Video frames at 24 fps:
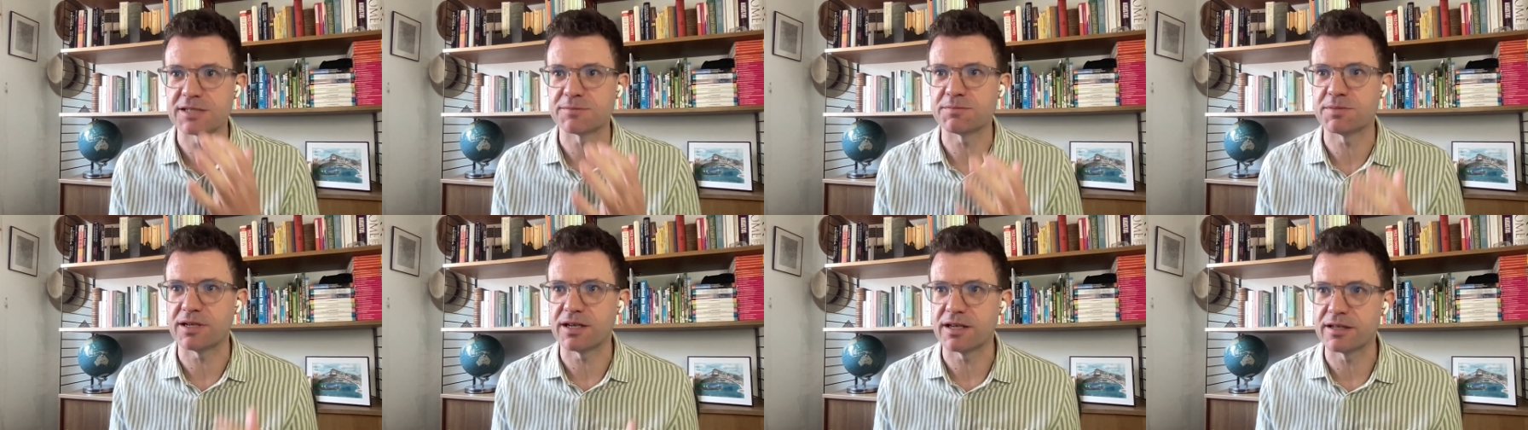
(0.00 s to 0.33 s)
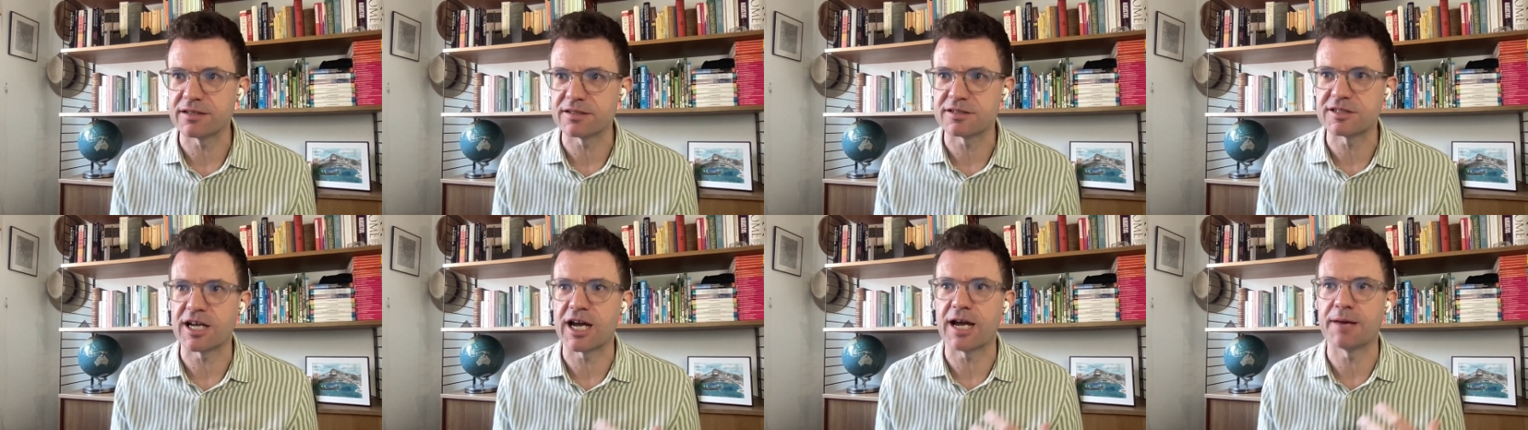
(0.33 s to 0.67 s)
But
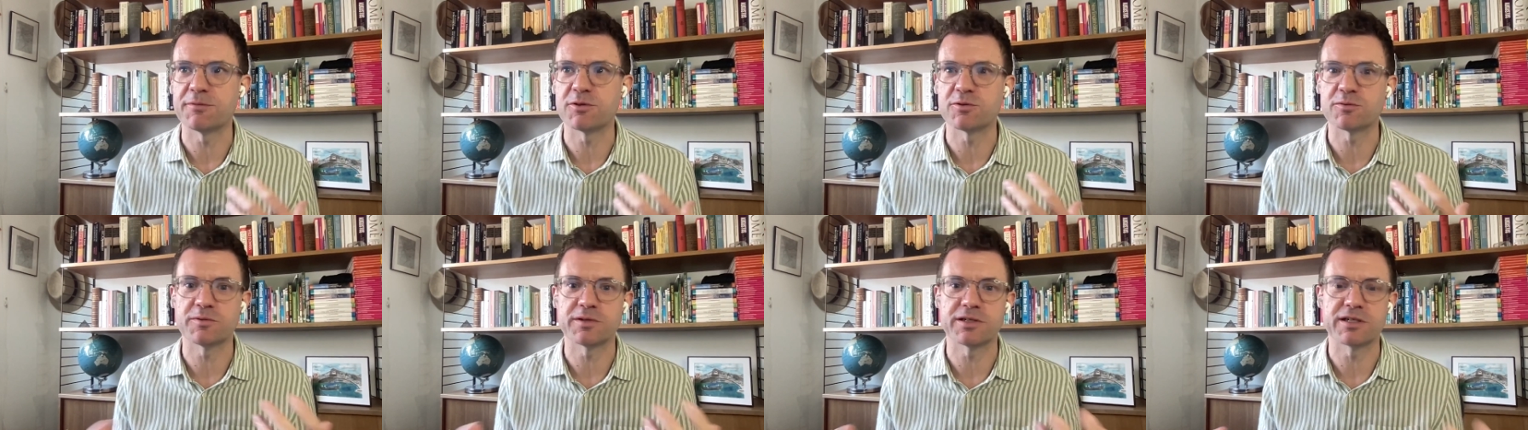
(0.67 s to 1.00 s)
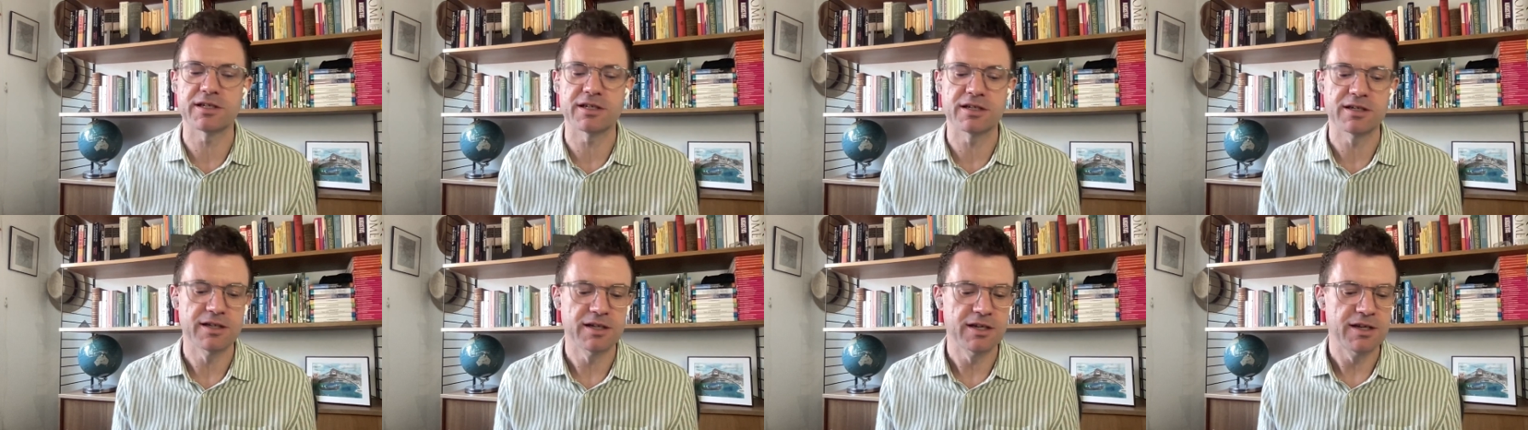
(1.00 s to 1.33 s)
other times
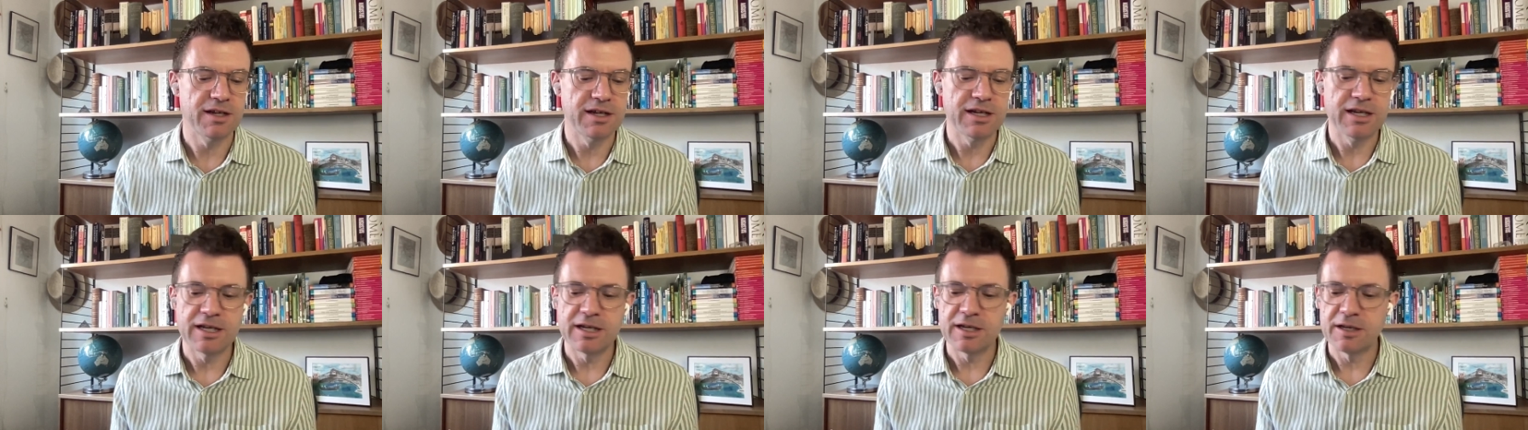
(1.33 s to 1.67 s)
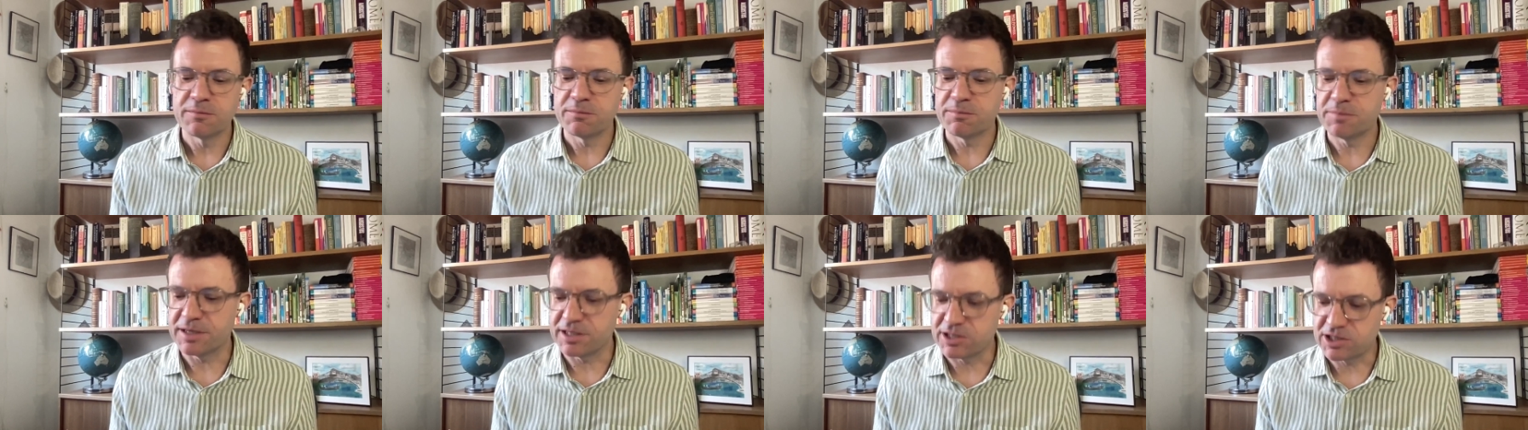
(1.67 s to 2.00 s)
we're
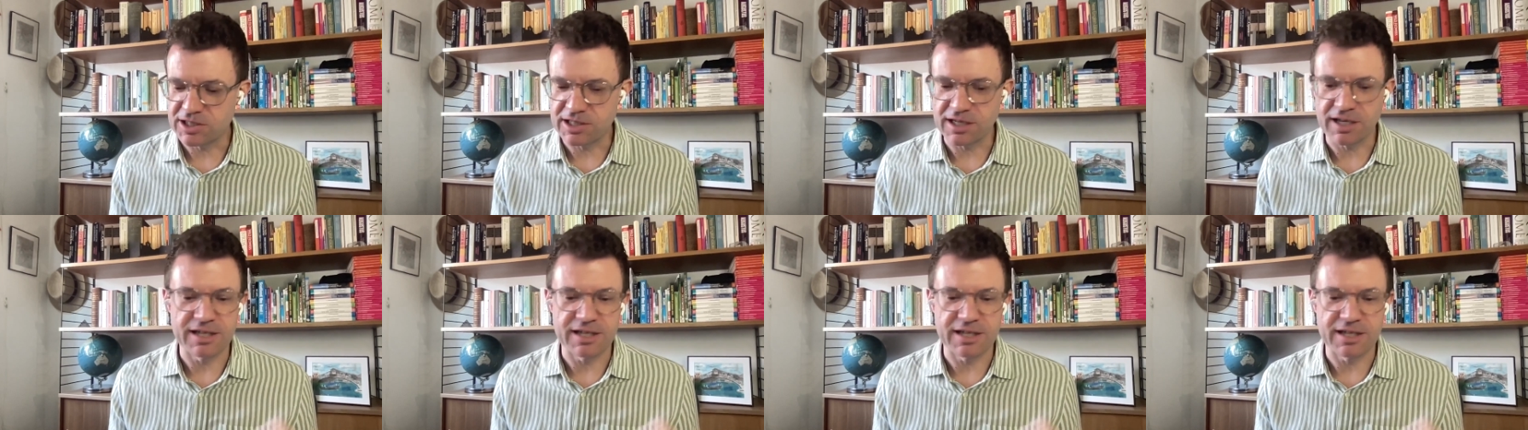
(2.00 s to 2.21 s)
pitching